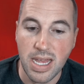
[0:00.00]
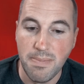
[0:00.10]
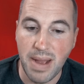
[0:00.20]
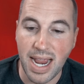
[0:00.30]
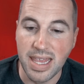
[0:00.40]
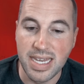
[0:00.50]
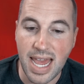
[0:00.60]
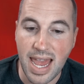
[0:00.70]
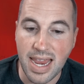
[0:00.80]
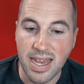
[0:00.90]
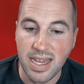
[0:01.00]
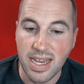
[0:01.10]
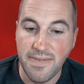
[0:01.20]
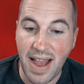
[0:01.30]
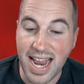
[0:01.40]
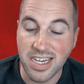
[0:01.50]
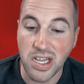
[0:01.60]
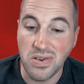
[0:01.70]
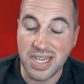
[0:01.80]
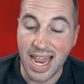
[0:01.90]
by the day. If I had to
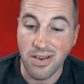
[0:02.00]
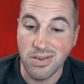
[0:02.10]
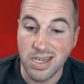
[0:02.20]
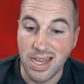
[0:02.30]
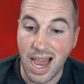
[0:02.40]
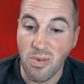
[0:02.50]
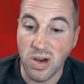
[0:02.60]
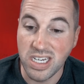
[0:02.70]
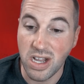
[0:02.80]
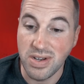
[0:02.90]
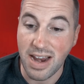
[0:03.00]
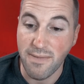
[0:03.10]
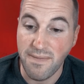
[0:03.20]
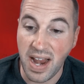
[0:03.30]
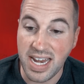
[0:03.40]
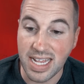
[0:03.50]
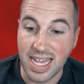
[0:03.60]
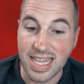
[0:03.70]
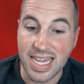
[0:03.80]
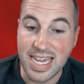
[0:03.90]
go down, I wanted to go down fighting
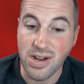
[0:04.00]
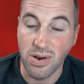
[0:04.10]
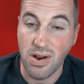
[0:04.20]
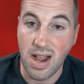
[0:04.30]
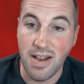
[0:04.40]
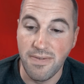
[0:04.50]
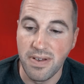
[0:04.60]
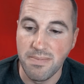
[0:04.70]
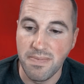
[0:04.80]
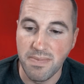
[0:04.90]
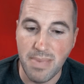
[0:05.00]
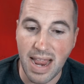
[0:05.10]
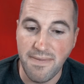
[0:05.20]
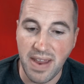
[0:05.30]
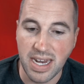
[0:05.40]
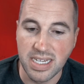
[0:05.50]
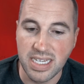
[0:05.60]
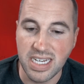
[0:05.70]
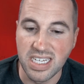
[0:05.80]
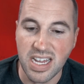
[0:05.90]
like the hero of my
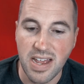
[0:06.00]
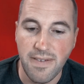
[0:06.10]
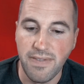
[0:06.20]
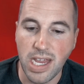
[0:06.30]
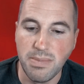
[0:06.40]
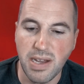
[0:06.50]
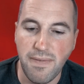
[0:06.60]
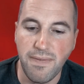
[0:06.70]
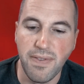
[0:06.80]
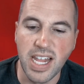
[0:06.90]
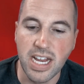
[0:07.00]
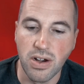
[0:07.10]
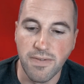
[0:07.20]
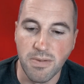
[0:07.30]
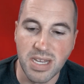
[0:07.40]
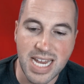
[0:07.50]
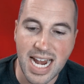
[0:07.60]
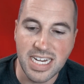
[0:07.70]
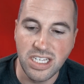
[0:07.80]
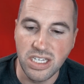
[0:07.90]
fantasies. Flames flickered from the
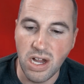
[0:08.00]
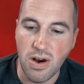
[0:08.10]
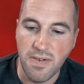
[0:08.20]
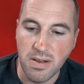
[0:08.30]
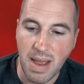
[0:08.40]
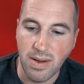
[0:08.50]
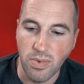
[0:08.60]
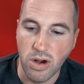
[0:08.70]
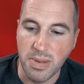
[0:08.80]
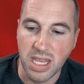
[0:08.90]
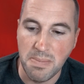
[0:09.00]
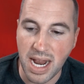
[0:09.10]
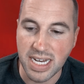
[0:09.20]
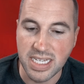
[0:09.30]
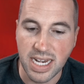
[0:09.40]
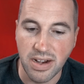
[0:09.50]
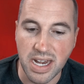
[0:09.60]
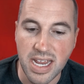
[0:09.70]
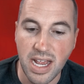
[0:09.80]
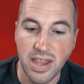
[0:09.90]
tiny stove in my room at the monastery.
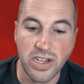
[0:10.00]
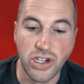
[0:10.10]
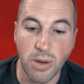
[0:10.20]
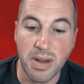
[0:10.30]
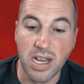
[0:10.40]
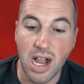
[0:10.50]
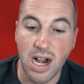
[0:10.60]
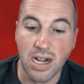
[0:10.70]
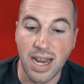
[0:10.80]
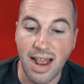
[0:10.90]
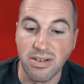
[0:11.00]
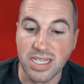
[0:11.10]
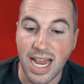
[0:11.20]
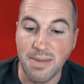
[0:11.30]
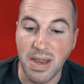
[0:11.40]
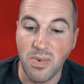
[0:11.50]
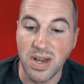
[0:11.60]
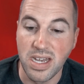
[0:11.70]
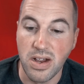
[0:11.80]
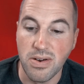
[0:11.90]
The German guard outside my
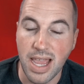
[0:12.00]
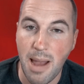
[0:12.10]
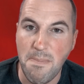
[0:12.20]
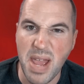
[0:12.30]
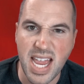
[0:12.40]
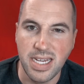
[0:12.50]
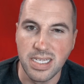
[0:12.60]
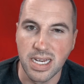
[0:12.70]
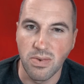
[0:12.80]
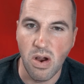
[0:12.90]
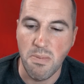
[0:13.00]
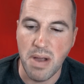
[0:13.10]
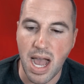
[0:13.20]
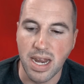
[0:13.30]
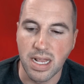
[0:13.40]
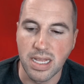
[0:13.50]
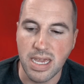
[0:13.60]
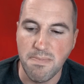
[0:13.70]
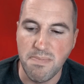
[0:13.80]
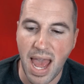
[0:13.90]
window kept pacing
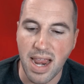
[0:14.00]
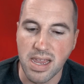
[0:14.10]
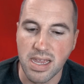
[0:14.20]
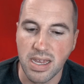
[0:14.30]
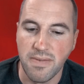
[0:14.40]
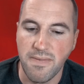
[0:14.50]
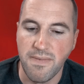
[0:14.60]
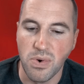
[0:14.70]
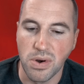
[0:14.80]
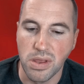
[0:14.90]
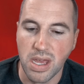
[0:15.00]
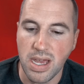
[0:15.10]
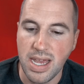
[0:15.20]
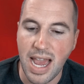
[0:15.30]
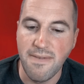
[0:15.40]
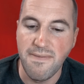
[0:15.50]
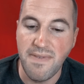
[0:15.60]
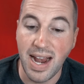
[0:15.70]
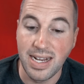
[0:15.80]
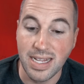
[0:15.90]
robotically back and forth. And
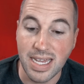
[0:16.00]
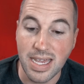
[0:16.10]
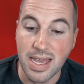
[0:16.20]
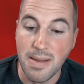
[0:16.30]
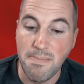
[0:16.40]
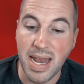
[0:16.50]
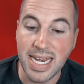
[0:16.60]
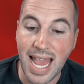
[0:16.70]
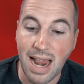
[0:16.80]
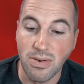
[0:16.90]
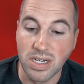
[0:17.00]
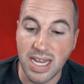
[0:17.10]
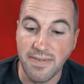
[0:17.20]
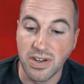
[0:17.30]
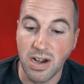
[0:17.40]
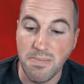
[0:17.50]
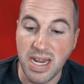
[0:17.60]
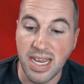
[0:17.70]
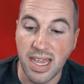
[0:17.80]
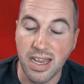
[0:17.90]
finally, many hours after our
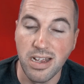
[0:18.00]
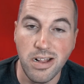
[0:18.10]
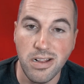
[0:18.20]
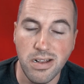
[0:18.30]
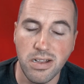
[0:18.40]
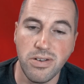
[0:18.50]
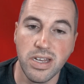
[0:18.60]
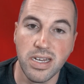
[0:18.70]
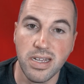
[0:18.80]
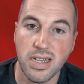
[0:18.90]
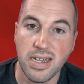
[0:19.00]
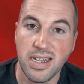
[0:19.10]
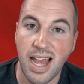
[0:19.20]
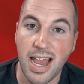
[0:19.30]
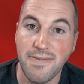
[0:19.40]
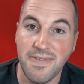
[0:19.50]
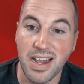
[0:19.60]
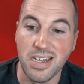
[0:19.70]
meeting had concluded, I fell